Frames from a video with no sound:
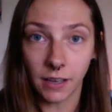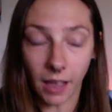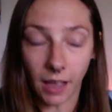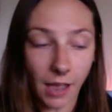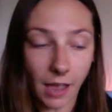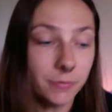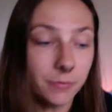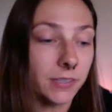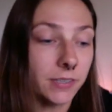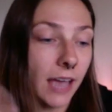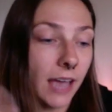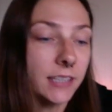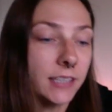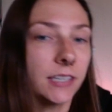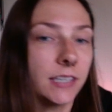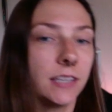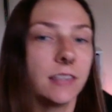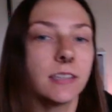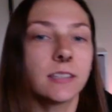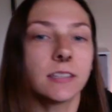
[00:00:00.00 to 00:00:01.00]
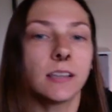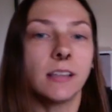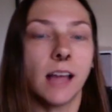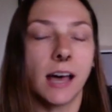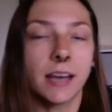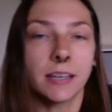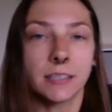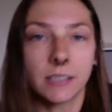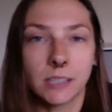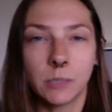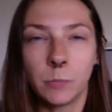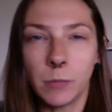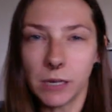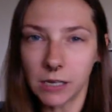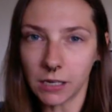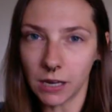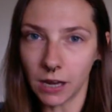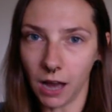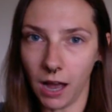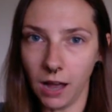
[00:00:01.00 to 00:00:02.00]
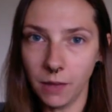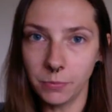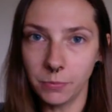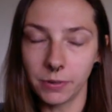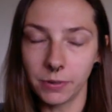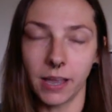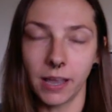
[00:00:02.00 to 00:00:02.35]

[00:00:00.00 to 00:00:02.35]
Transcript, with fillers: I've, I see this a lot as speaking up,